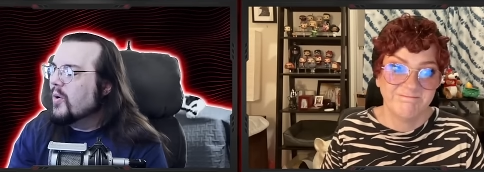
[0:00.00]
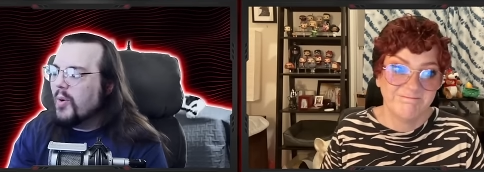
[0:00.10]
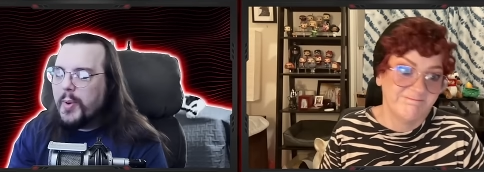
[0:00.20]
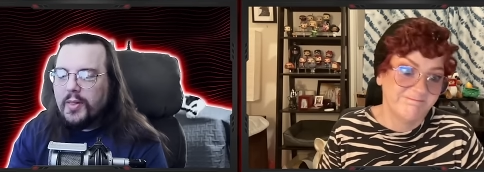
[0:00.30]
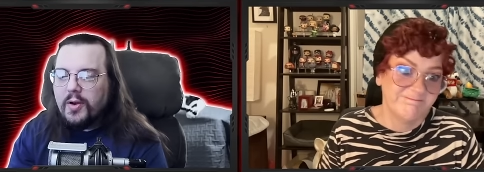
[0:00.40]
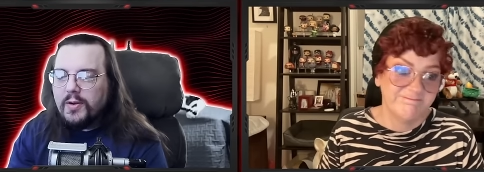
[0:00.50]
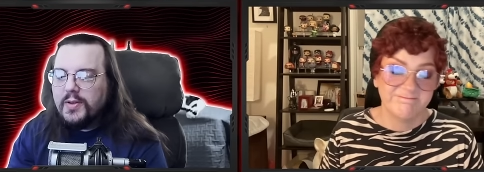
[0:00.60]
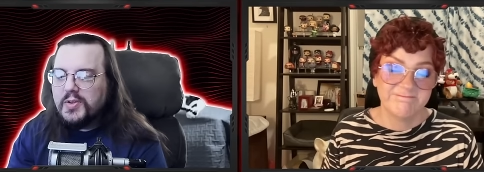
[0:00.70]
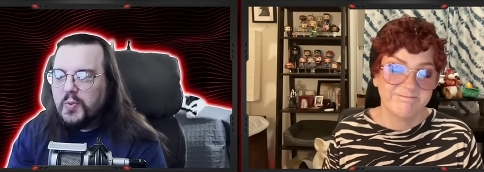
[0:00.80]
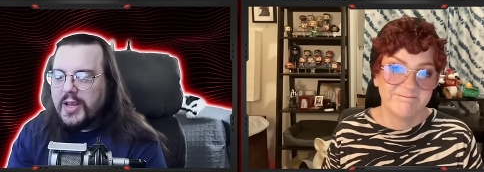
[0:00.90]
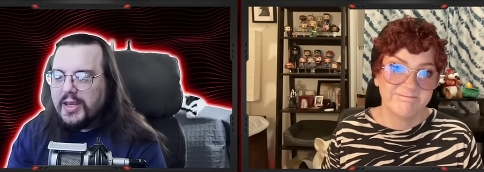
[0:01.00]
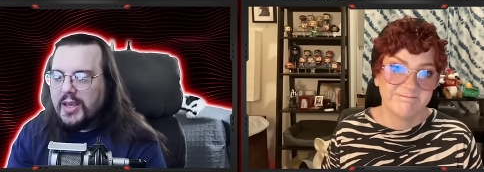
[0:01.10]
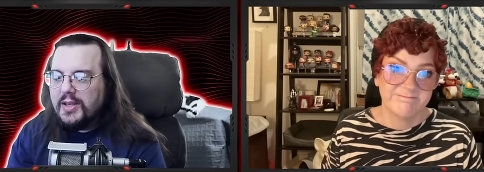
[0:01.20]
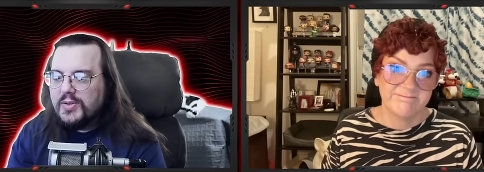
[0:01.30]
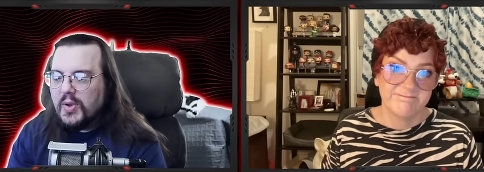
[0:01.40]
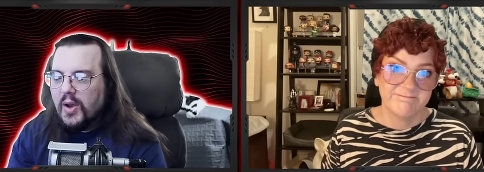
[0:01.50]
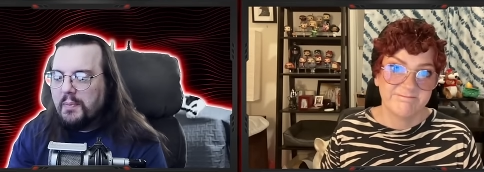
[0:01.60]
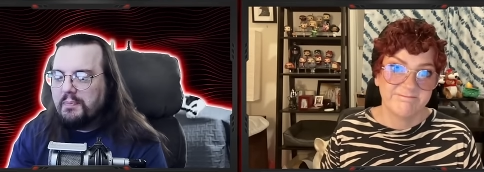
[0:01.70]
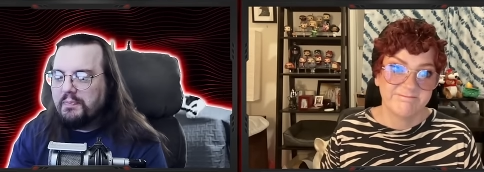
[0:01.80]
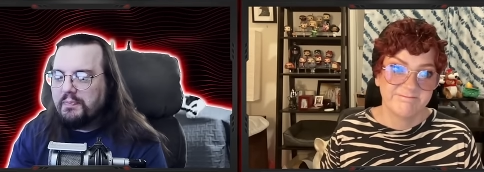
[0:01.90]
Speaker 1: well what we learned this week is
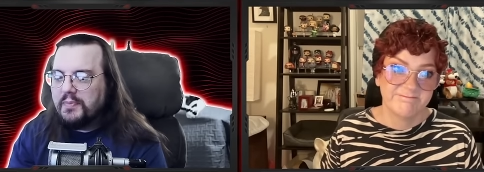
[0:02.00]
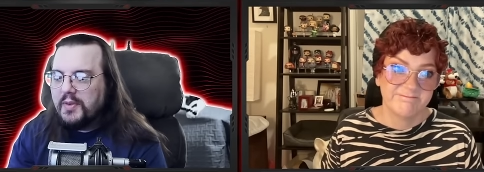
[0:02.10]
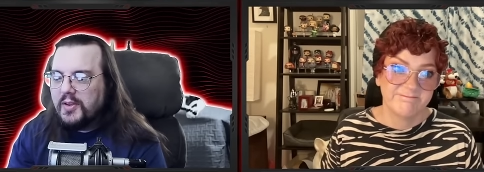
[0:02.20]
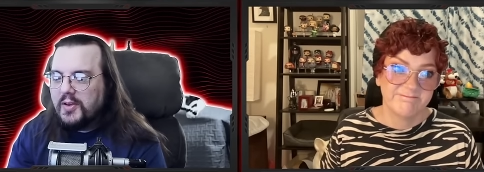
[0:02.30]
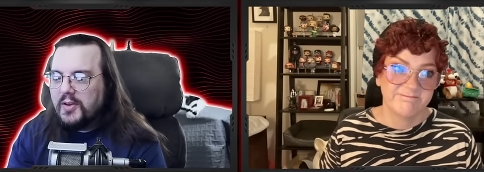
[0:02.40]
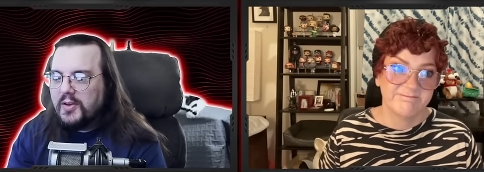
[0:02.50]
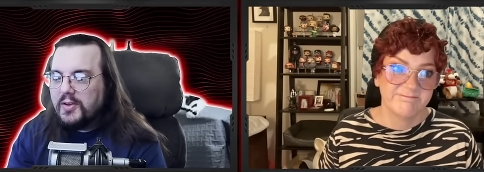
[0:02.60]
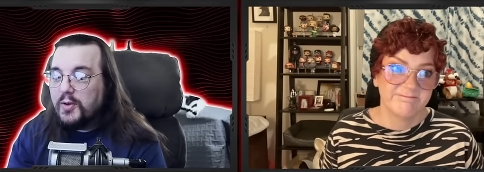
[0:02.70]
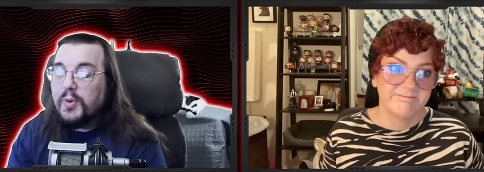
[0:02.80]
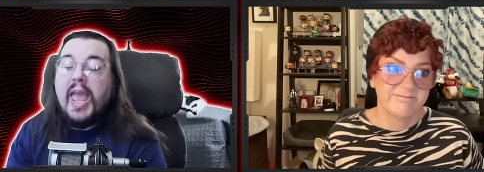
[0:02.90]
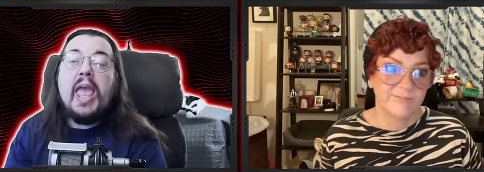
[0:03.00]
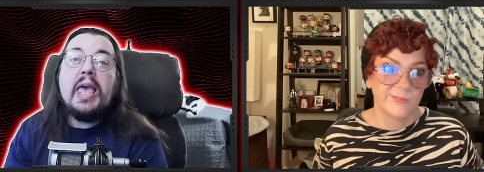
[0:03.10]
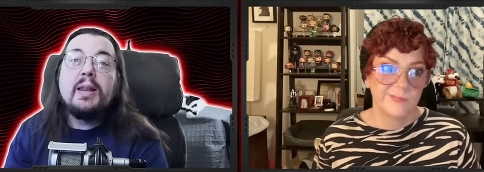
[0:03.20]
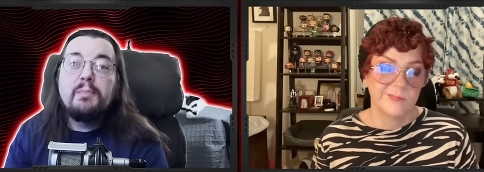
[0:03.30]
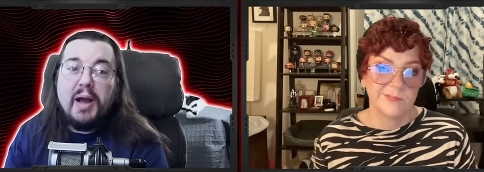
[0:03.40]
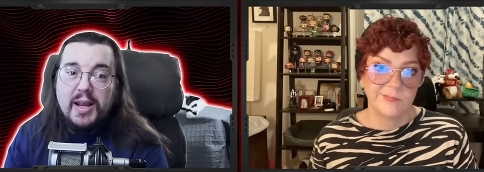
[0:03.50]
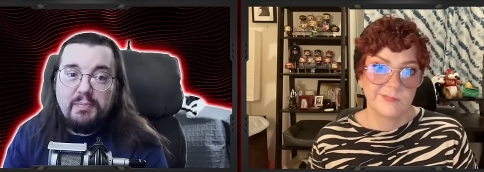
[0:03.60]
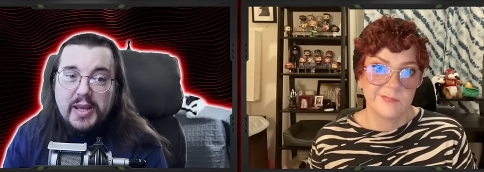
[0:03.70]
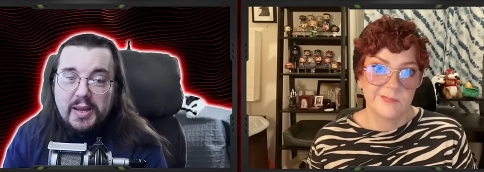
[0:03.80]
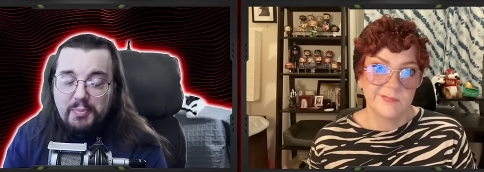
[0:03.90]
um you can
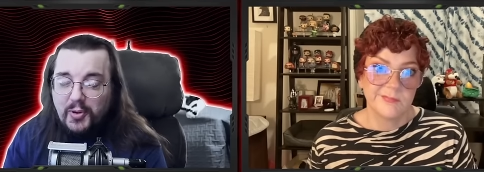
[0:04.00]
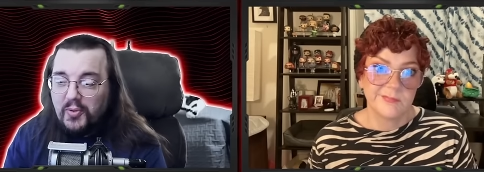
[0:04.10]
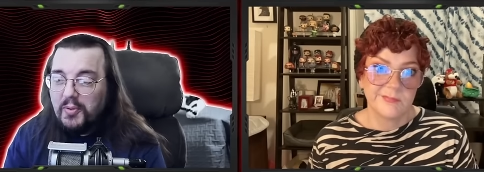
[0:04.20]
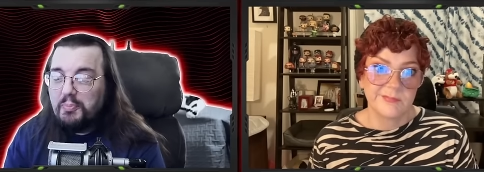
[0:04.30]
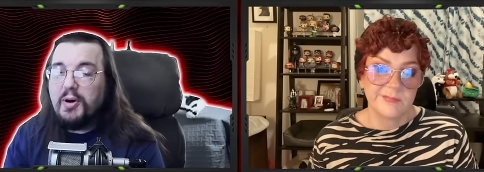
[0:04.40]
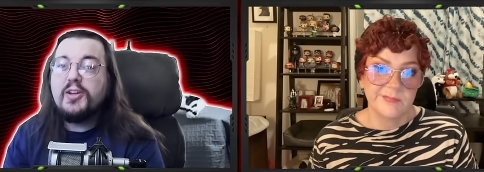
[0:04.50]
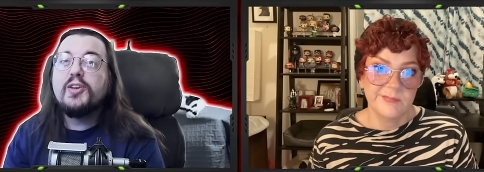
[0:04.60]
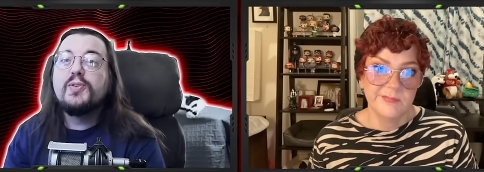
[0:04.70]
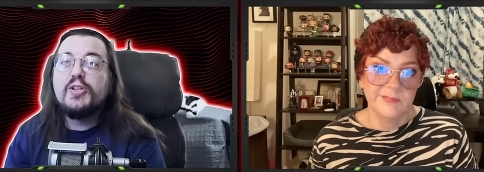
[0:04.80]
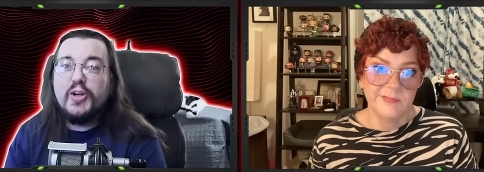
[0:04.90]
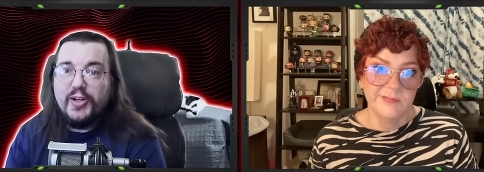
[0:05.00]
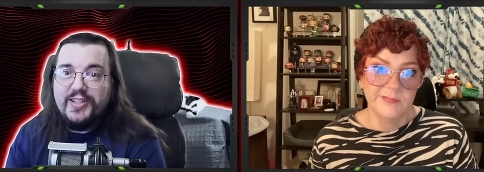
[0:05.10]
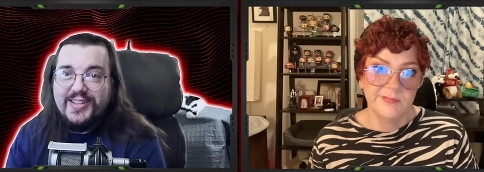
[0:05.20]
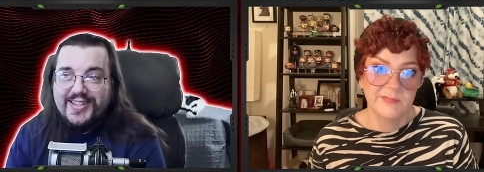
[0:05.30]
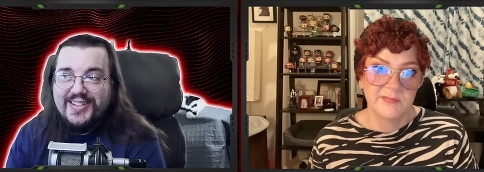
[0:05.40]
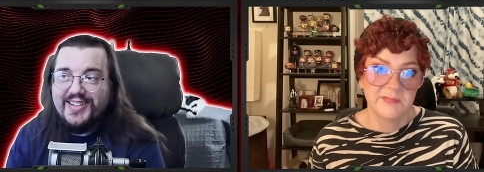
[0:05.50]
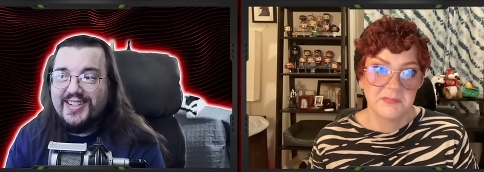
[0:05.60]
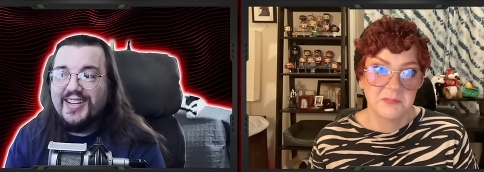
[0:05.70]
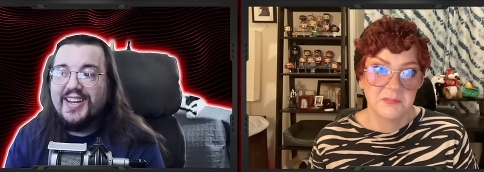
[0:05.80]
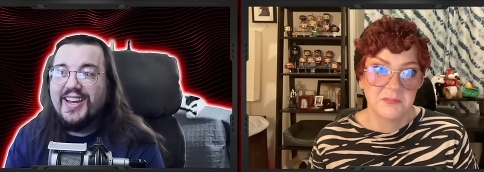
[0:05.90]
bite people, but you shouldn't.